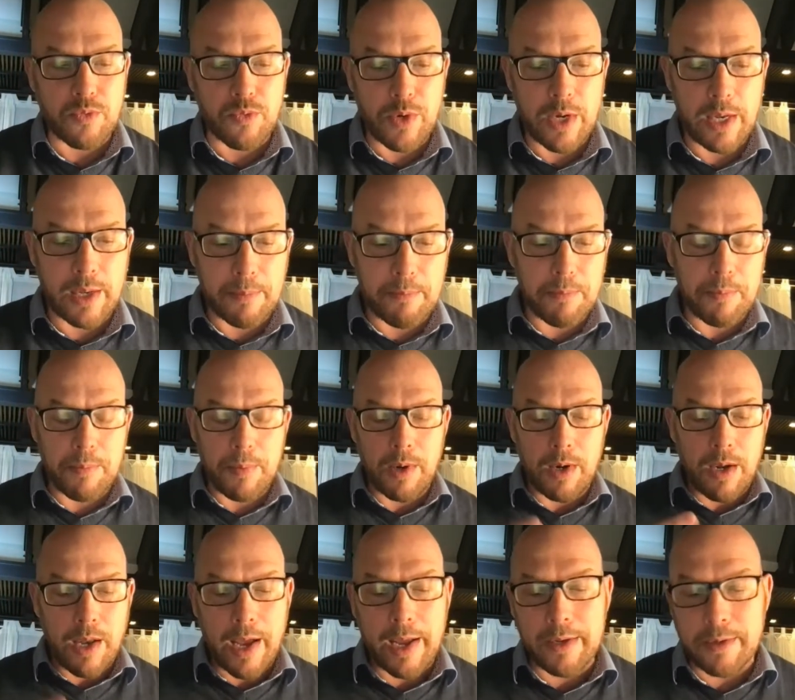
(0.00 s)
really
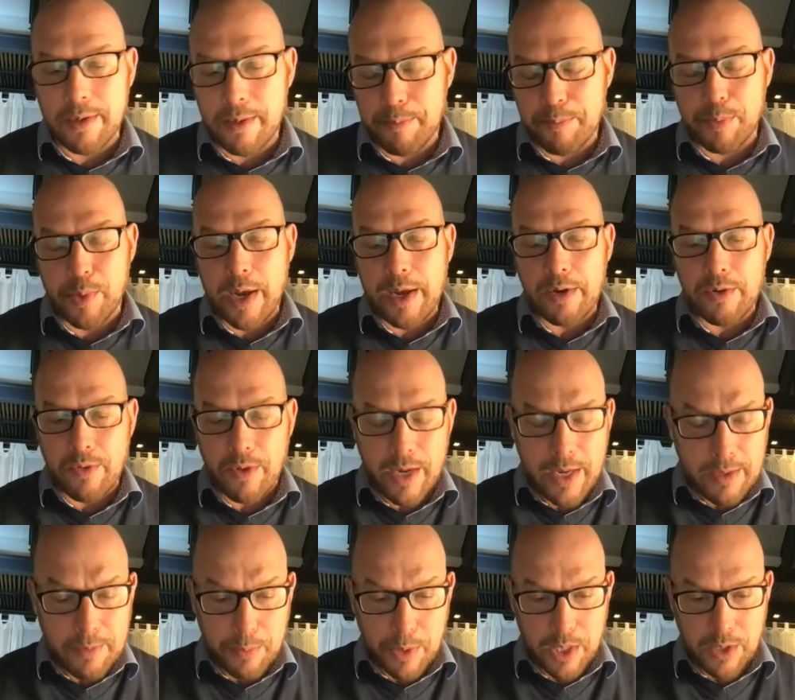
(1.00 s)
light up bright
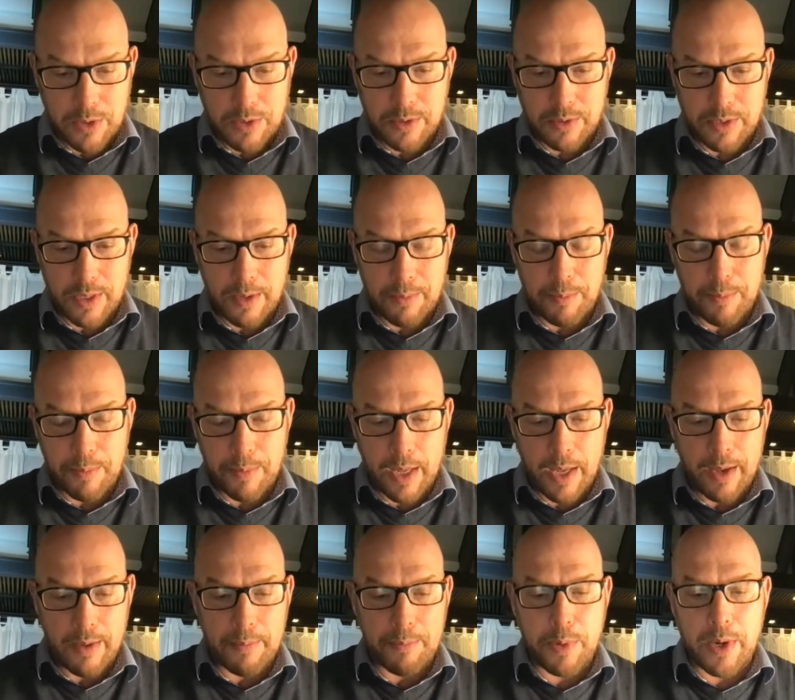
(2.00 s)
red because
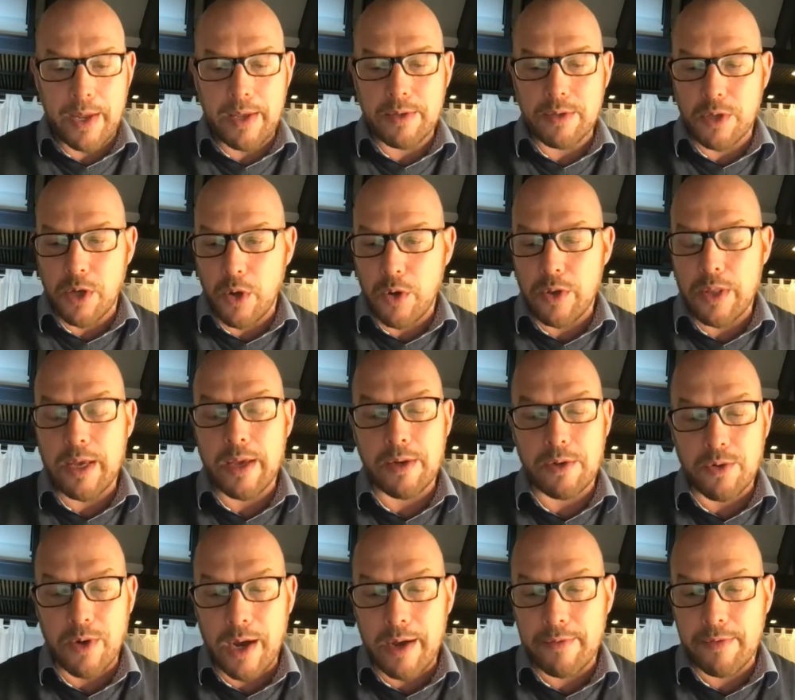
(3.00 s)
players go there and
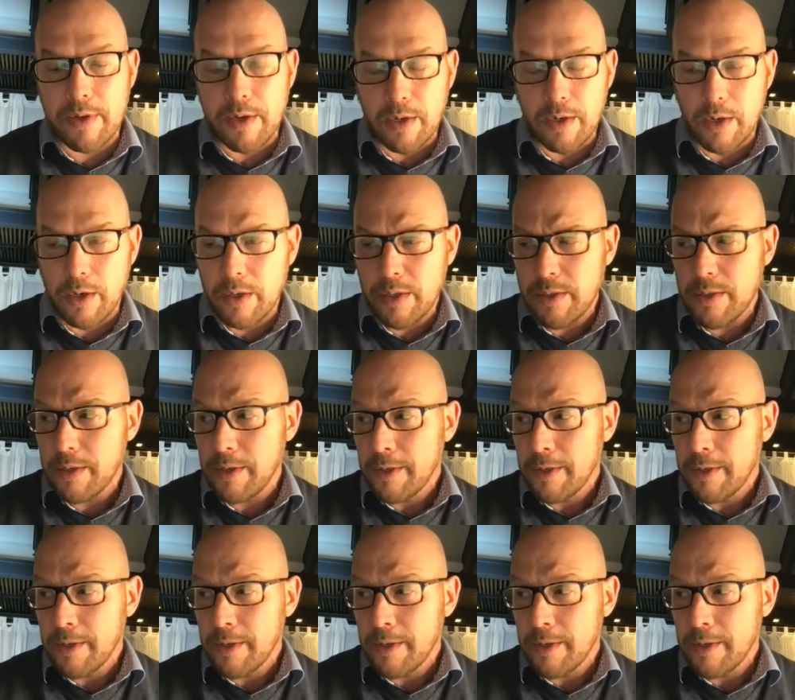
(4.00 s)
drive there a lot.